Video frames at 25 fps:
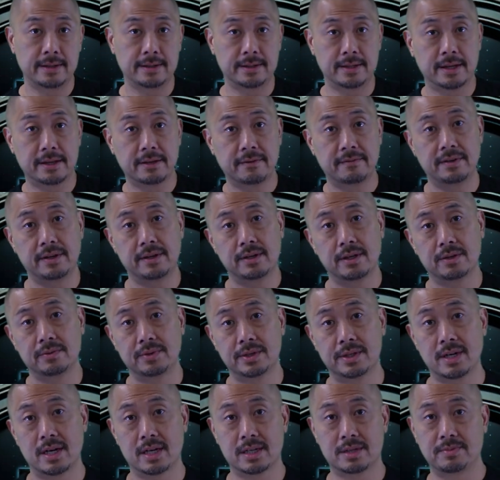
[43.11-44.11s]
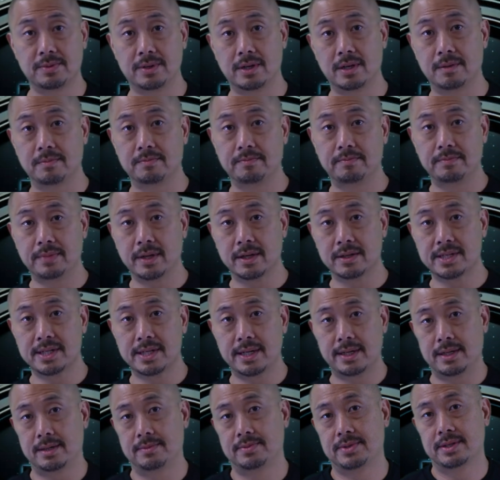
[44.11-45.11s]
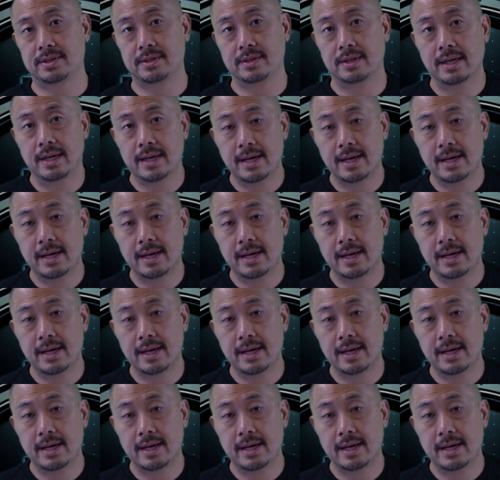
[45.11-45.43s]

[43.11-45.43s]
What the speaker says: another video, we talked about belt setups